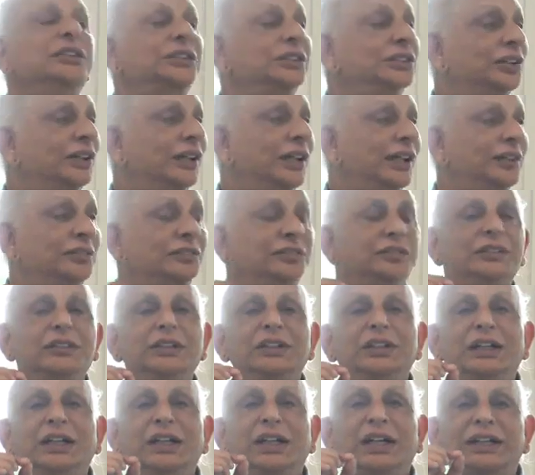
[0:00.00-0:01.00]
you have
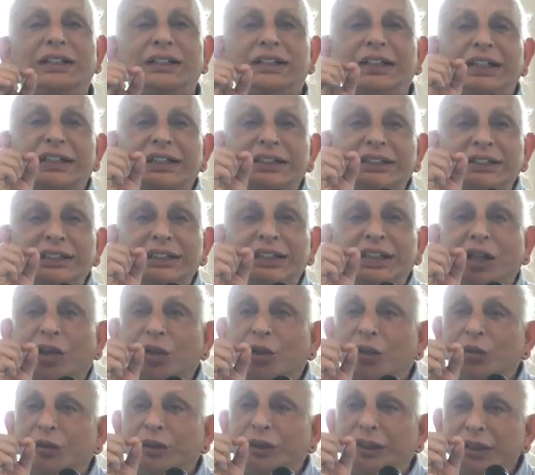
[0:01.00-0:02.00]
an
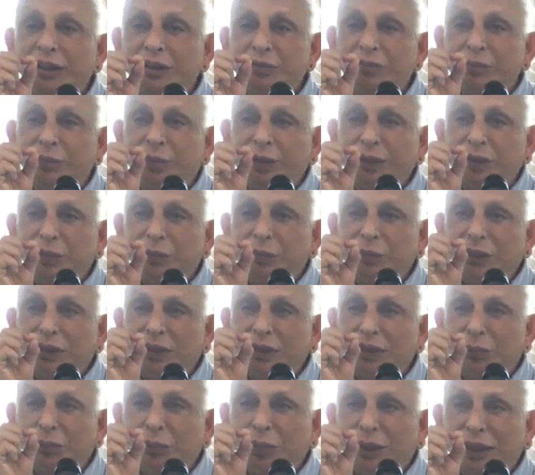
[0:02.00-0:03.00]
indigo, deep
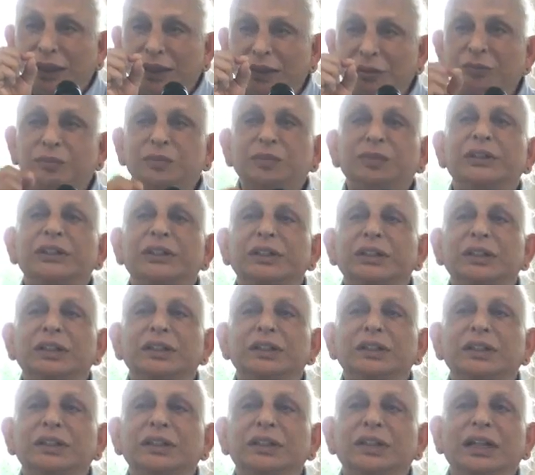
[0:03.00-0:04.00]
purple bulb
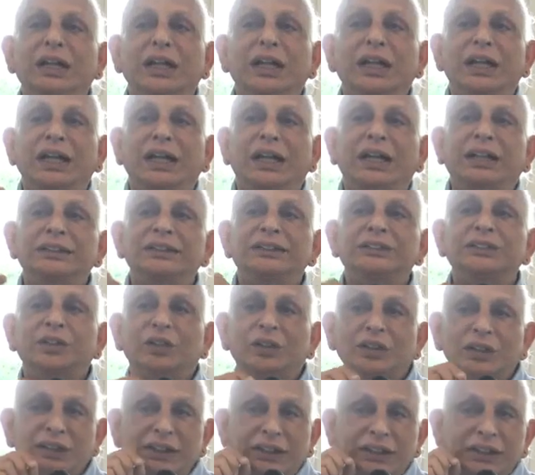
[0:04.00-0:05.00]
here, and it's
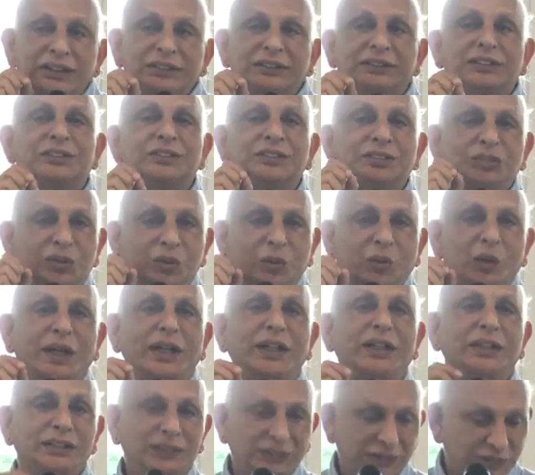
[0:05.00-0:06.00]
all connected to the
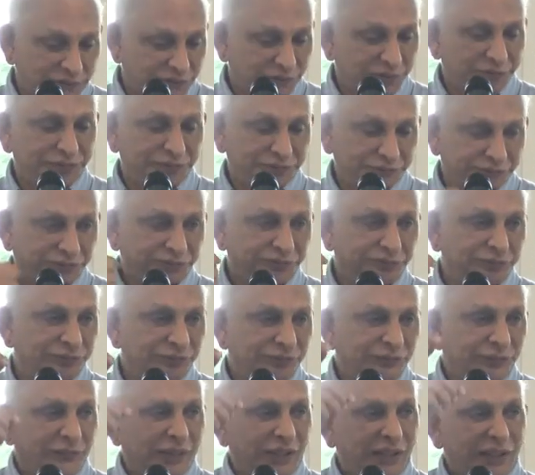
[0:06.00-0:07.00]
wires.
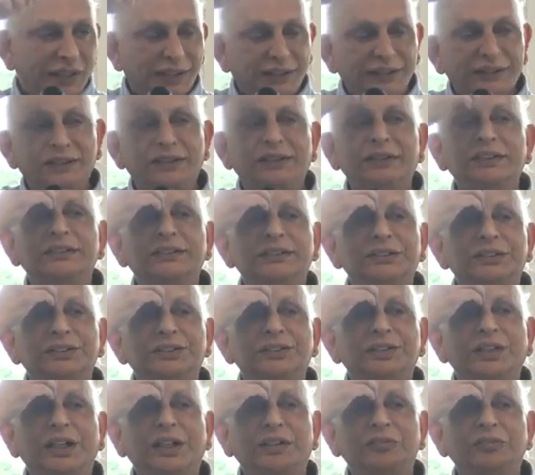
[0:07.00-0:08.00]
And here
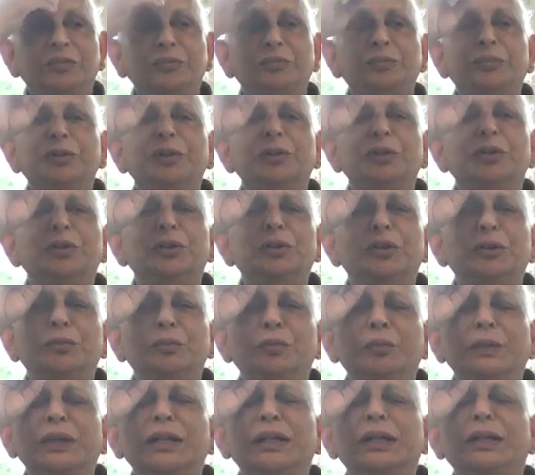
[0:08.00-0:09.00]
you have a pure
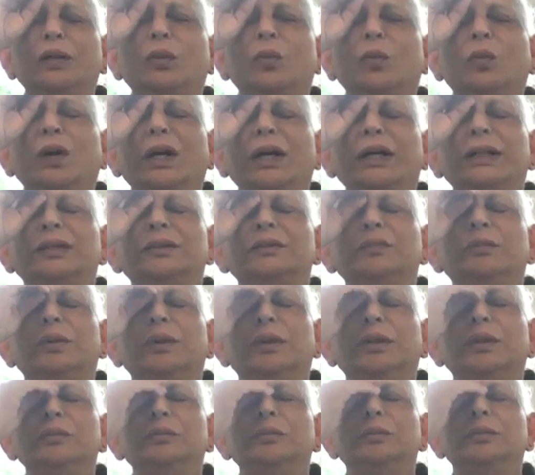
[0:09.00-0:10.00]
milk white
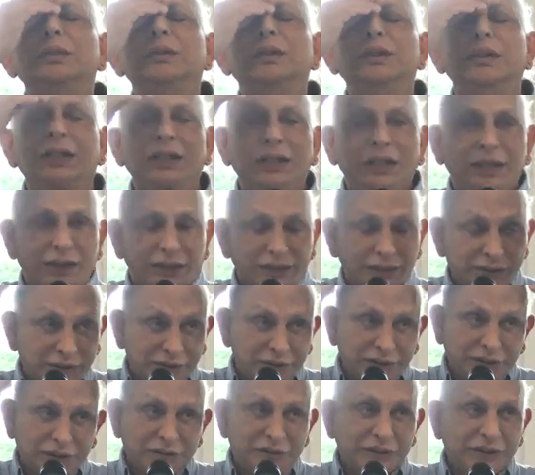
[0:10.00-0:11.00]
bulb. And here
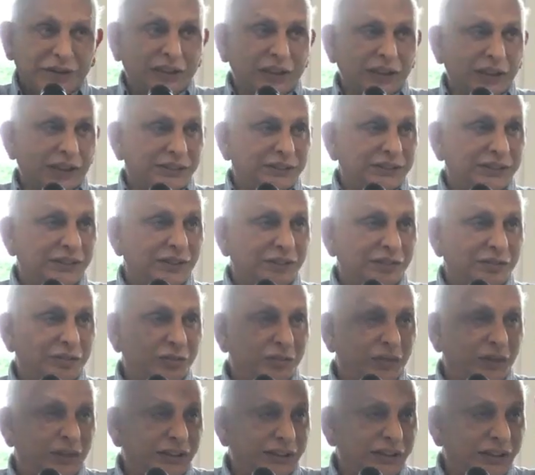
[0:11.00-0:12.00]
you have a cluster of
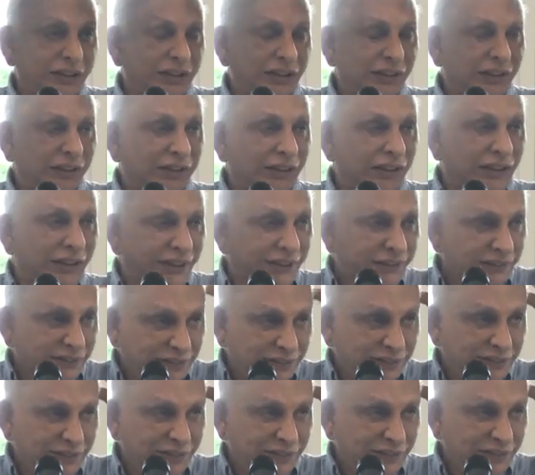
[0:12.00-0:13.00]
multicolored
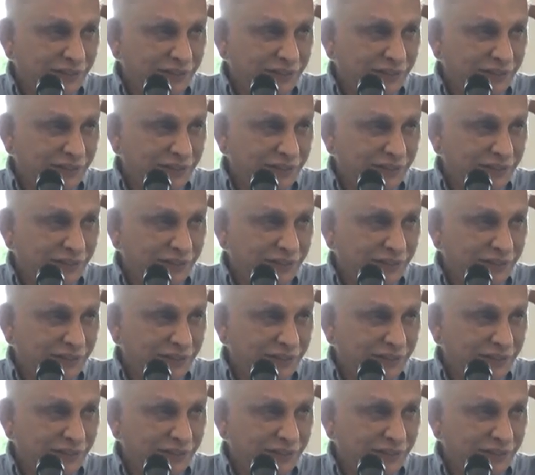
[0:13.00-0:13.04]
lights.